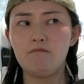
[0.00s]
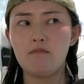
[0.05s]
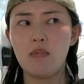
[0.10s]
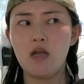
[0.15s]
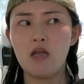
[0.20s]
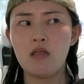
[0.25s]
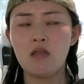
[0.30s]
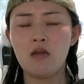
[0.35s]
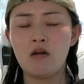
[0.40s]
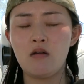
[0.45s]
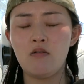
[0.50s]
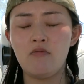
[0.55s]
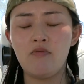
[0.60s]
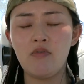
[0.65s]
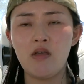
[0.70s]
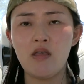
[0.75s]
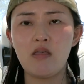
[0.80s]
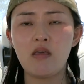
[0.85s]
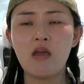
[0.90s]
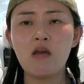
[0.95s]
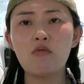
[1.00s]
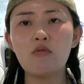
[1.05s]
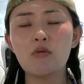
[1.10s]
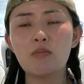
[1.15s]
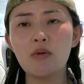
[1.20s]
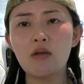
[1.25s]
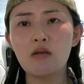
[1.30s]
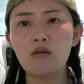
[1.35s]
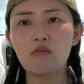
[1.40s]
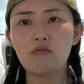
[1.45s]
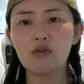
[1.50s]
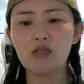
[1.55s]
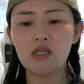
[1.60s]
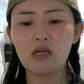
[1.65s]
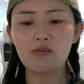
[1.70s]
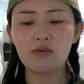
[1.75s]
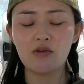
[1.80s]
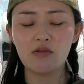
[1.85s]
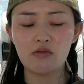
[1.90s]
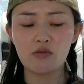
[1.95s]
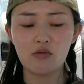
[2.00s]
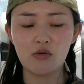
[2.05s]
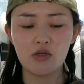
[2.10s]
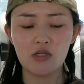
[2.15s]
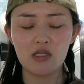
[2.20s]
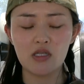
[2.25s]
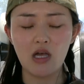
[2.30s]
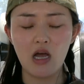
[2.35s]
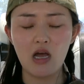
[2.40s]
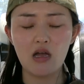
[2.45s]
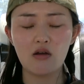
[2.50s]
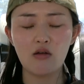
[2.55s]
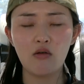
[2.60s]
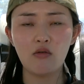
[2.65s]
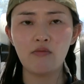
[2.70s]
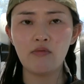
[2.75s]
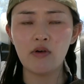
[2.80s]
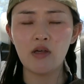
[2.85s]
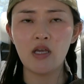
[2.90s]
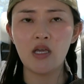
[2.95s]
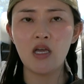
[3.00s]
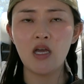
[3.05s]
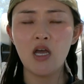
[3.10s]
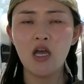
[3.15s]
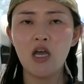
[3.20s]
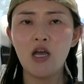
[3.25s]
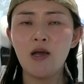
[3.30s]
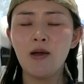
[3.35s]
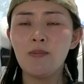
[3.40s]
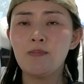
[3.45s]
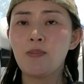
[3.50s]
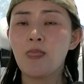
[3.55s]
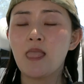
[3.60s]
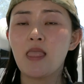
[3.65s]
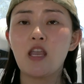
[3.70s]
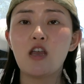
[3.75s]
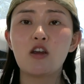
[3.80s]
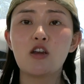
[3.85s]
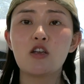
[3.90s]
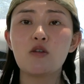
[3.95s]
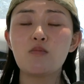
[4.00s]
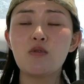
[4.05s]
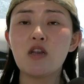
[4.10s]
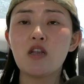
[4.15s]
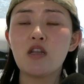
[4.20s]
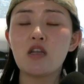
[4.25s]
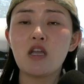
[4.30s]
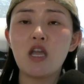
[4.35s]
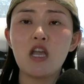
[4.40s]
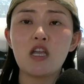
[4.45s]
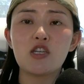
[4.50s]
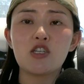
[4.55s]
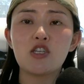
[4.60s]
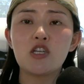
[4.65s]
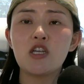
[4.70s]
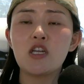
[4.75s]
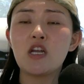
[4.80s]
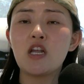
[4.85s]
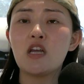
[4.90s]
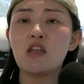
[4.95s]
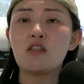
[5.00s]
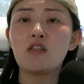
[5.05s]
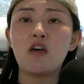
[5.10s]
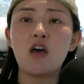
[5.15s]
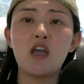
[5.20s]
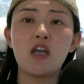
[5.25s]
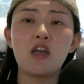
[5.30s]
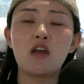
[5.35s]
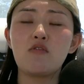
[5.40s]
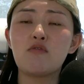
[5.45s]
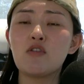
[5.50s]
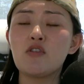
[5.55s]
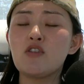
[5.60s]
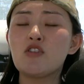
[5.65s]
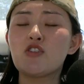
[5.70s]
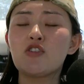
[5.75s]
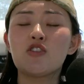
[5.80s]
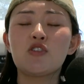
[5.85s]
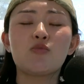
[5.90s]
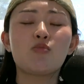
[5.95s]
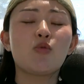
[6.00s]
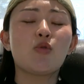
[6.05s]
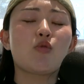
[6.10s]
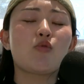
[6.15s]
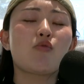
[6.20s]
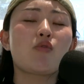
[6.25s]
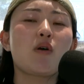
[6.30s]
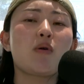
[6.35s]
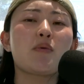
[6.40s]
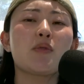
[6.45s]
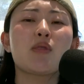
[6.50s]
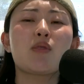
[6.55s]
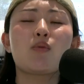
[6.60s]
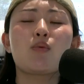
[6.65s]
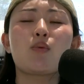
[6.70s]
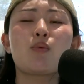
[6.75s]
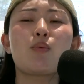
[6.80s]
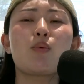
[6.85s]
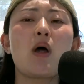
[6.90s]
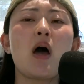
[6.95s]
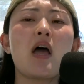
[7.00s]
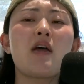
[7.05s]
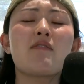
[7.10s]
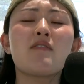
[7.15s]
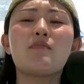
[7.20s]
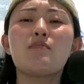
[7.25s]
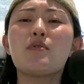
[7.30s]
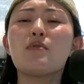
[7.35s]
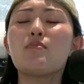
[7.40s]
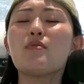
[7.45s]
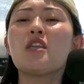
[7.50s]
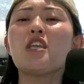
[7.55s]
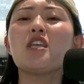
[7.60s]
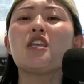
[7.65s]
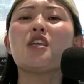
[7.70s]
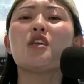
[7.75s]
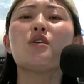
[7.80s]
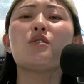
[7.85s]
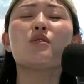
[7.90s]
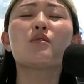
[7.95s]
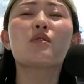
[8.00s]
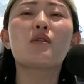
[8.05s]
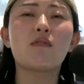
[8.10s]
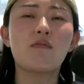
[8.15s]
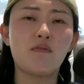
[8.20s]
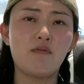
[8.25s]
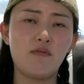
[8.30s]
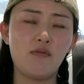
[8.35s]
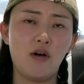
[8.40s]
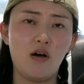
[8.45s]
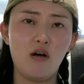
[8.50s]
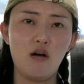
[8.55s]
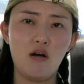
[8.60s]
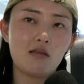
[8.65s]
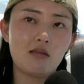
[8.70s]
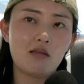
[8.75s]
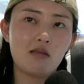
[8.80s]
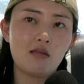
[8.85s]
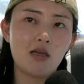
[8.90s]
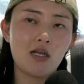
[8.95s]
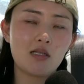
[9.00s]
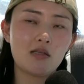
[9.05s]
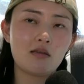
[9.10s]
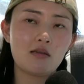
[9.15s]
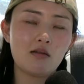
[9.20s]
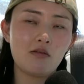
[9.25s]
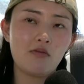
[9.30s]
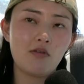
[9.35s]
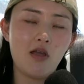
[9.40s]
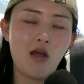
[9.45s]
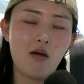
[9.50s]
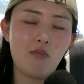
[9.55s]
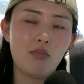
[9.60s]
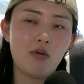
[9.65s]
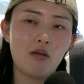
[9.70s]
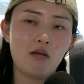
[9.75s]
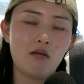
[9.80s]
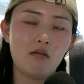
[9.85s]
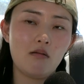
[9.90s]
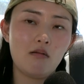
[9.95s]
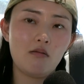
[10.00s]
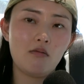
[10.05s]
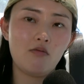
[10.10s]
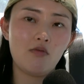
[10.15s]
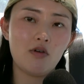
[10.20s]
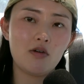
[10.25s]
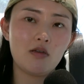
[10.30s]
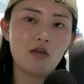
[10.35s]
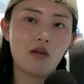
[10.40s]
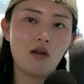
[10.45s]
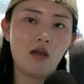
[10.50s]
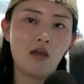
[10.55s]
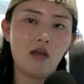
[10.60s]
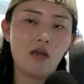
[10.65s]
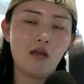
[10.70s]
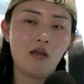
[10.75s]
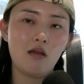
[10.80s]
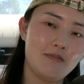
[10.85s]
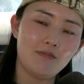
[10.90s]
And then hopefully they will be receptive towards that. And hopefully your communication and like relationship will grow and thrive and be beautiful. That's enough yapping for today.